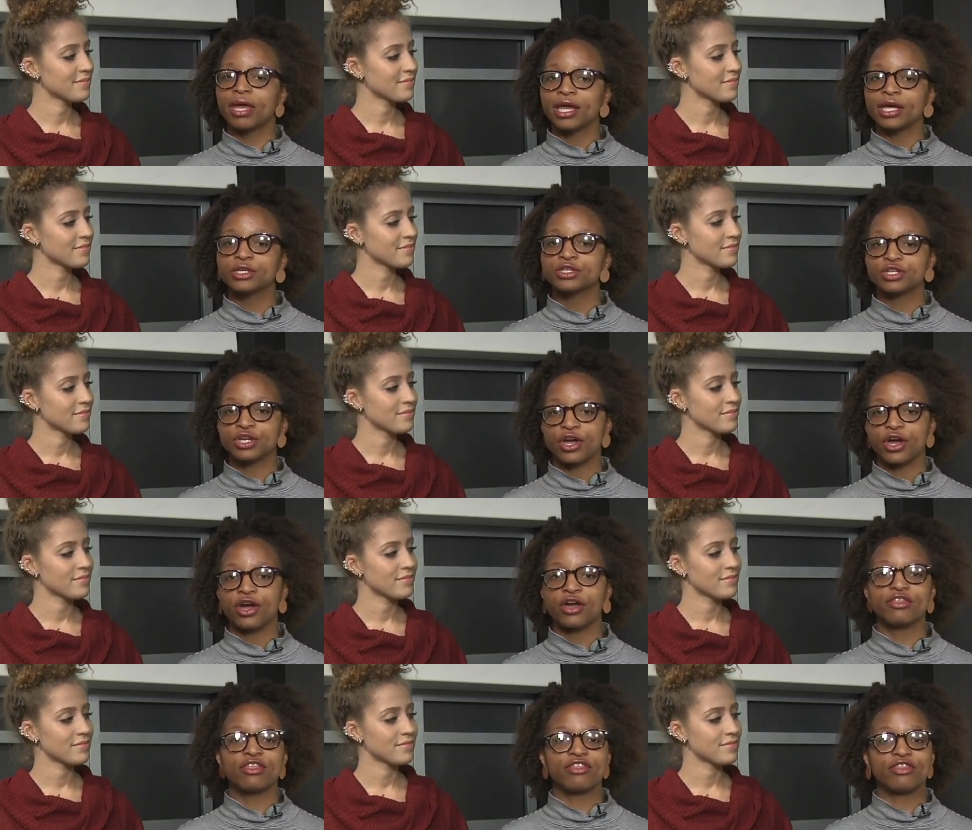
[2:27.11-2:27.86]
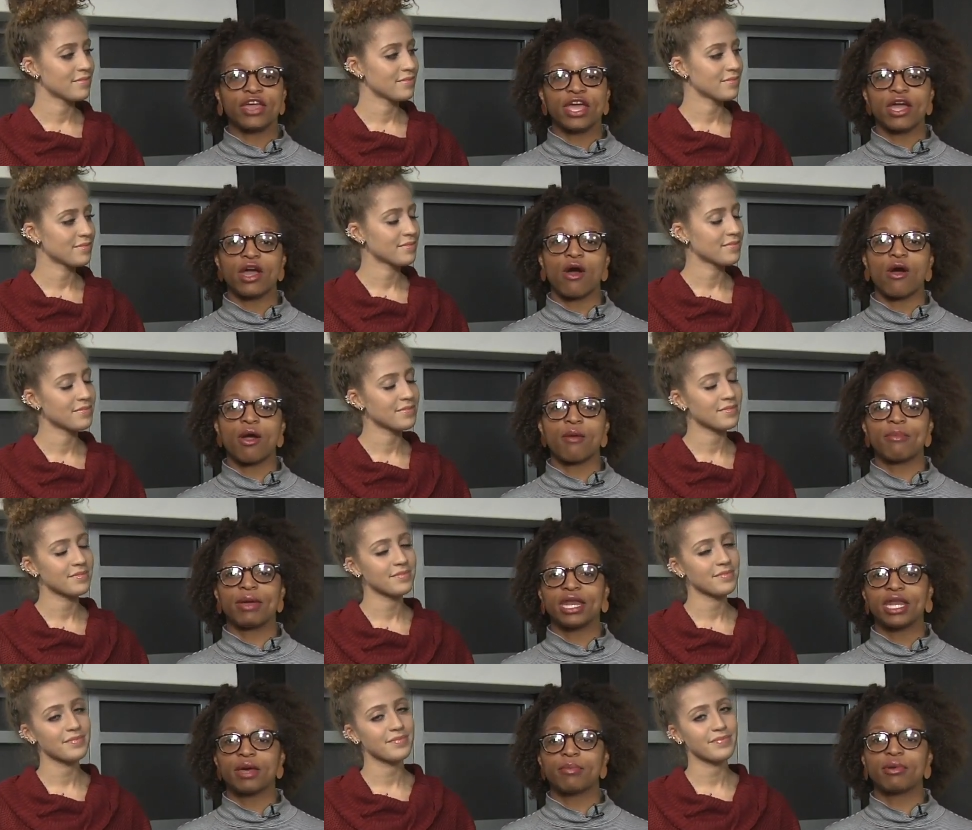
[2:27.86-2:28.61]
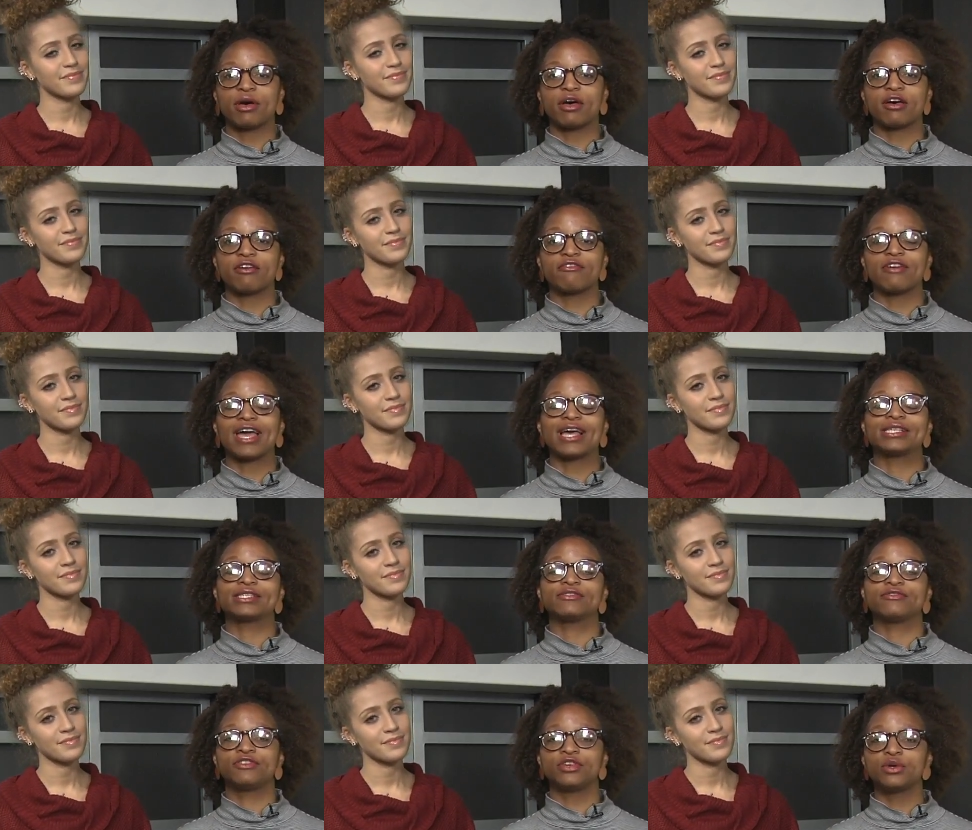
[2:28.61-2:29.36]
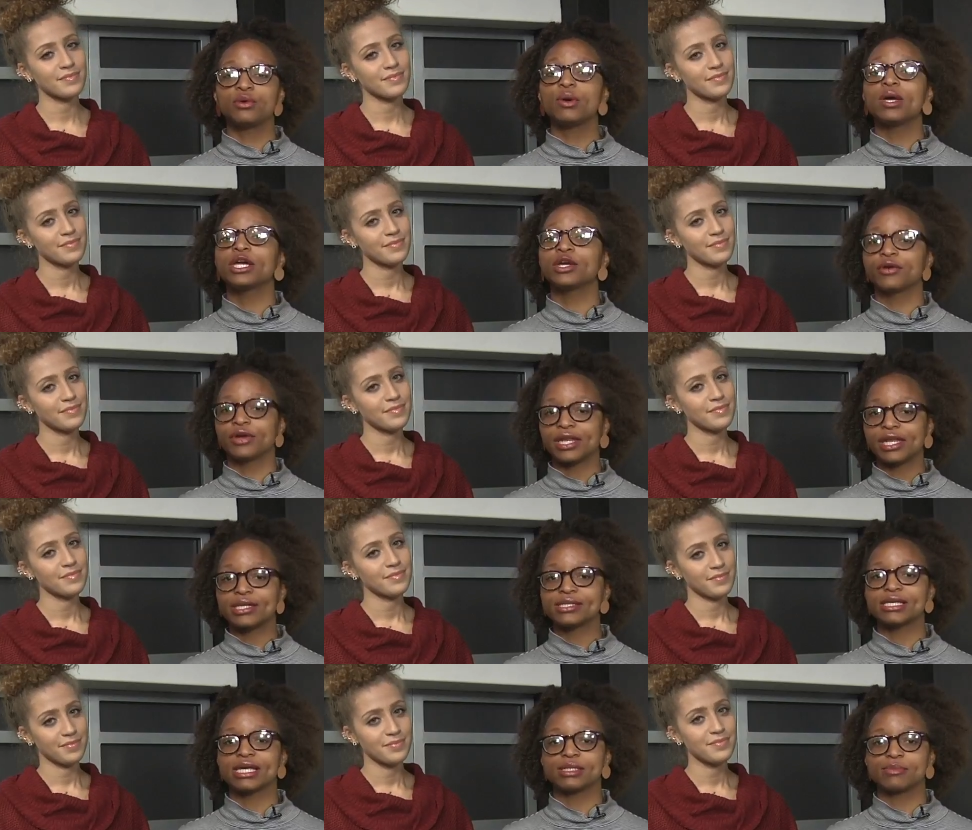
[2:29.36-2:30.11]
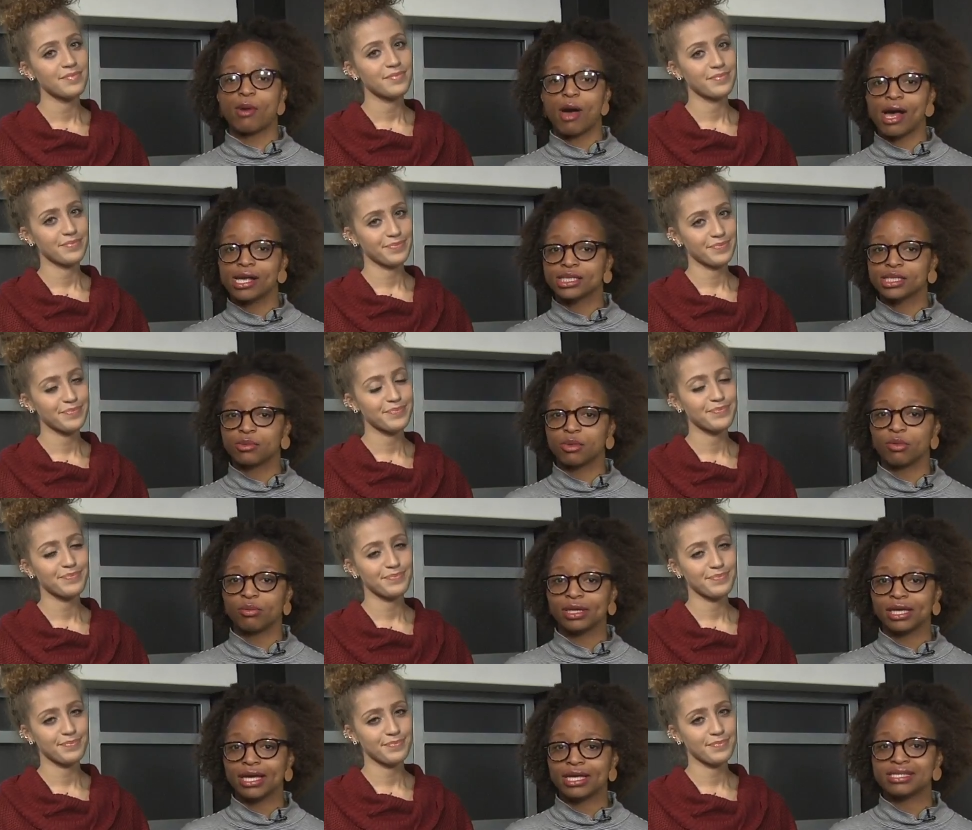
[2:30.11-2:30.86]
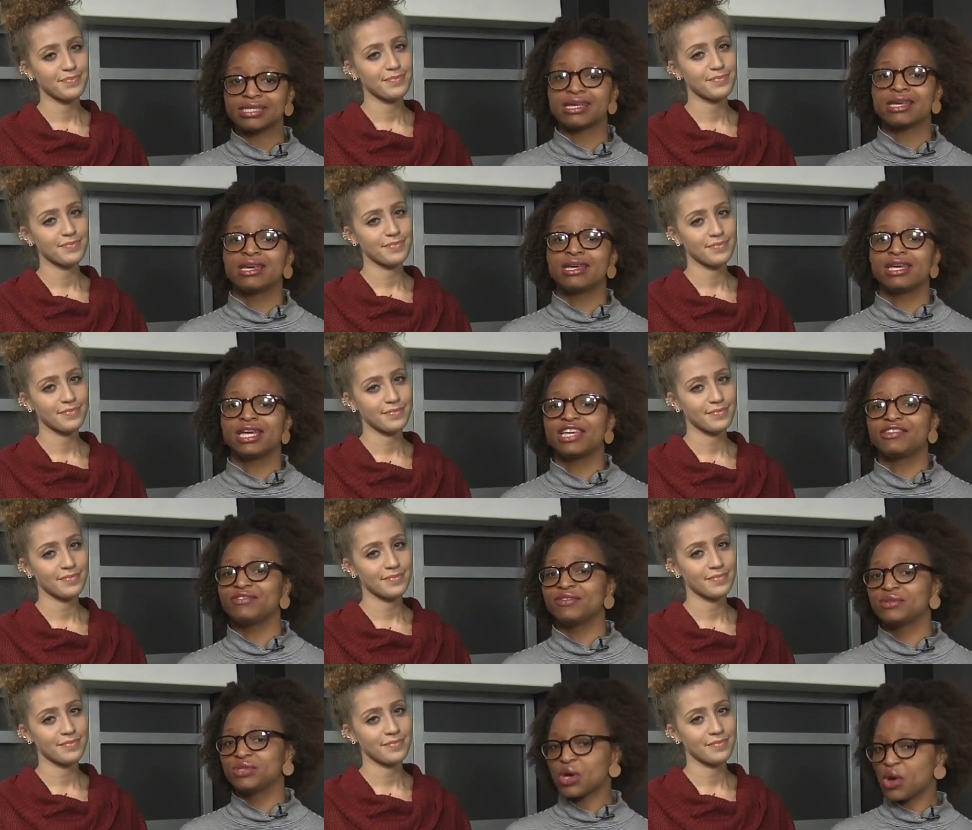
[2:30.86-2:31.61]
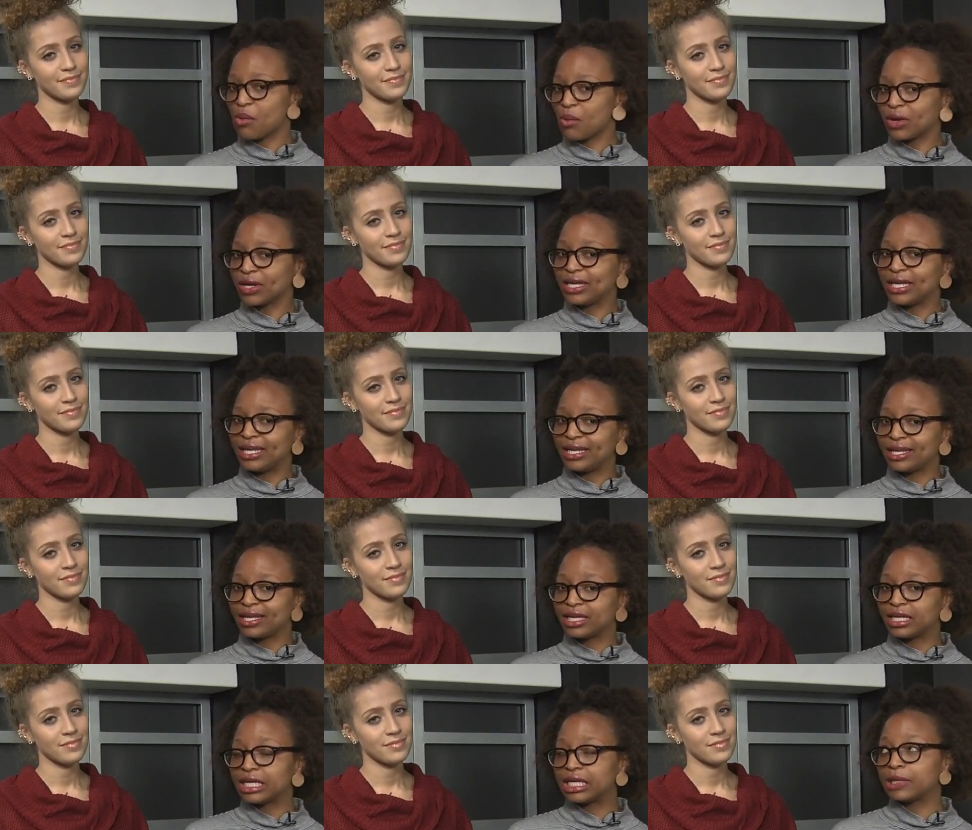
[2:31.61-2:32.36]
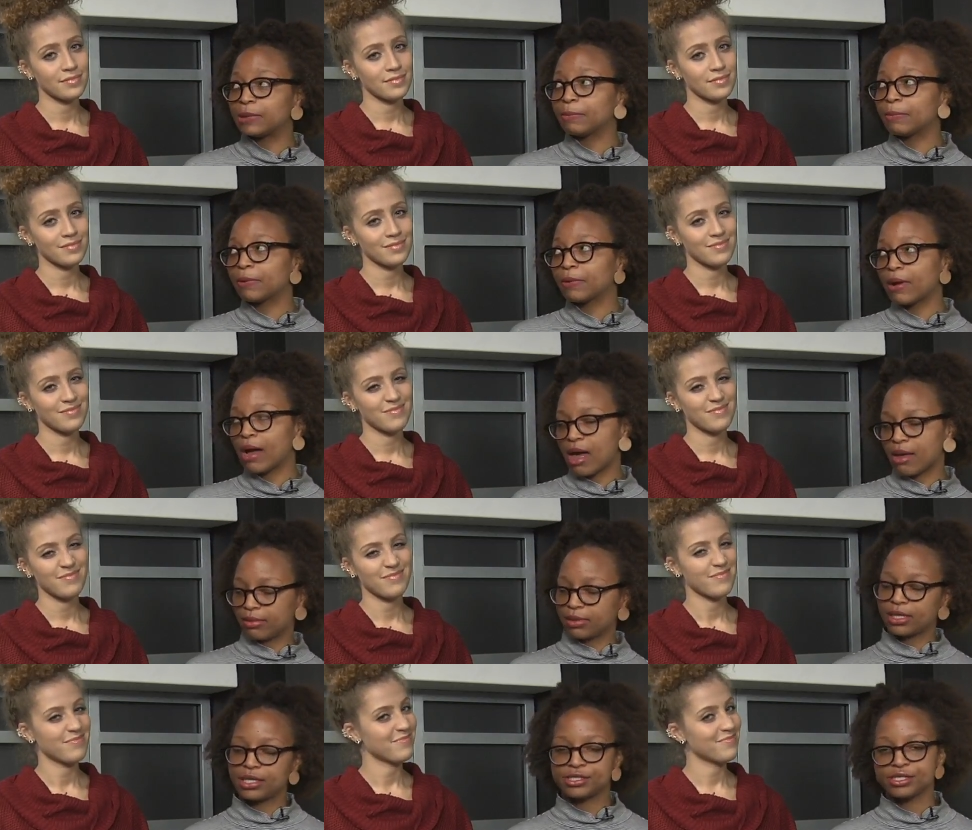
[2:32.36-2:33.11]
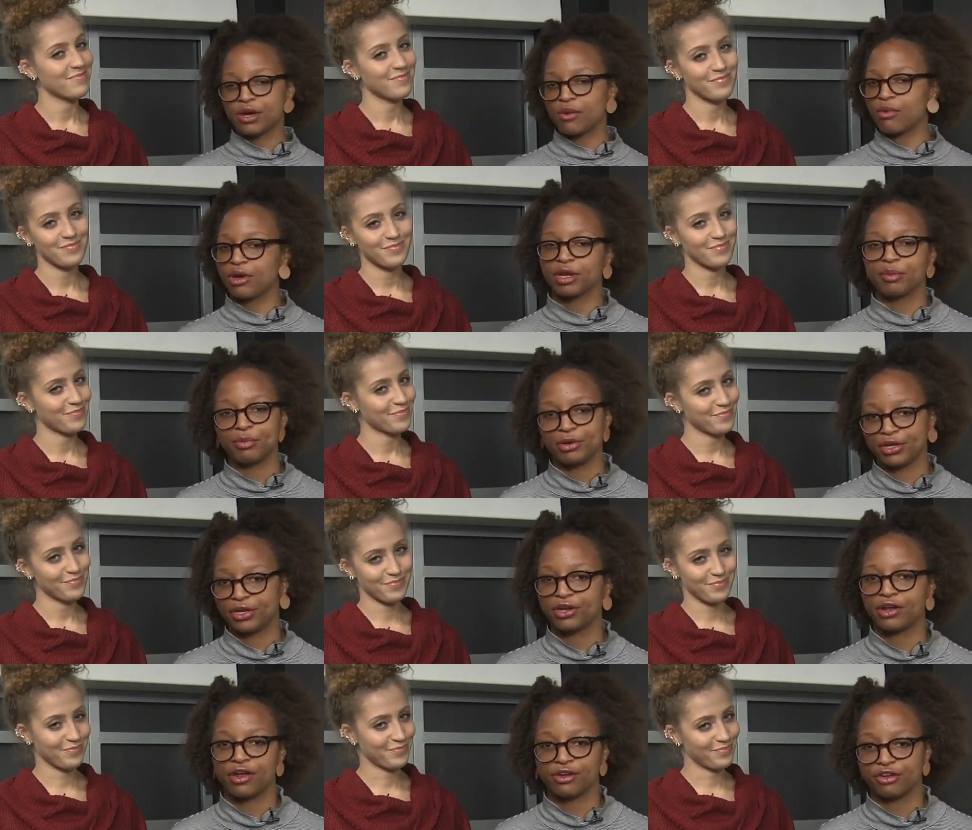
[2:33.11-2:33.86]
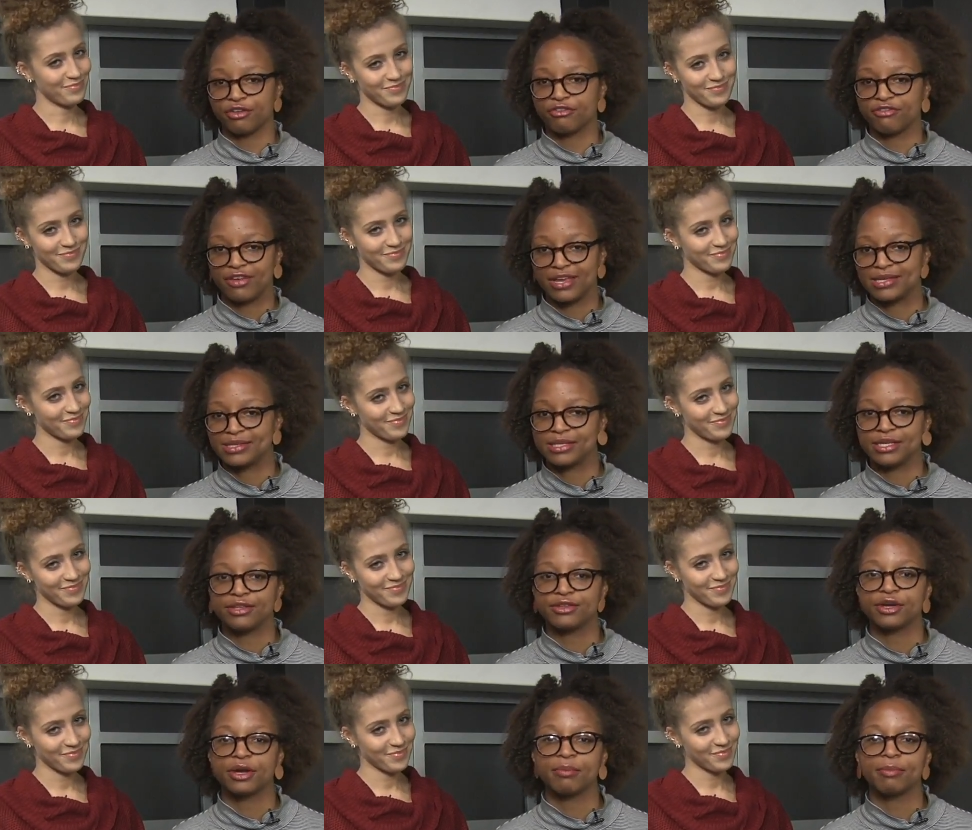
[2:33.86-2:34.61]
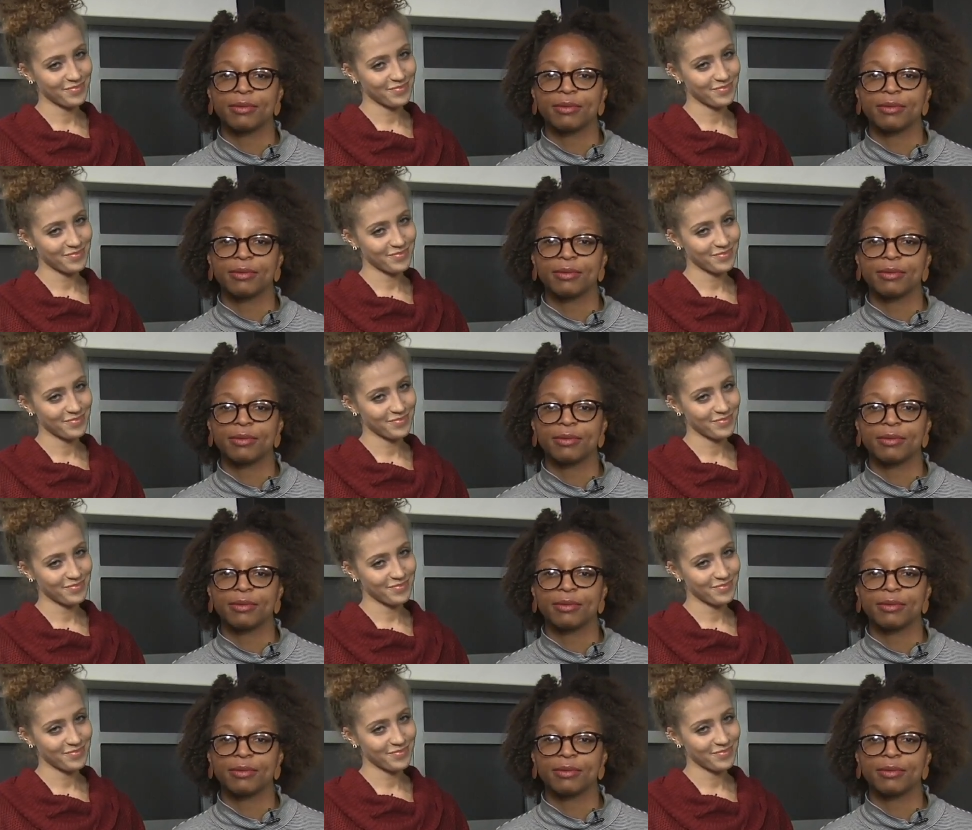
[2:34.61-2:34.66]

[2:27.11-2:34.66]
Speaker 1: make sure that they are made up of as few ingredients as possible because if you don't want to eat it, you probably don't want to put it on mm-hmm. your face either.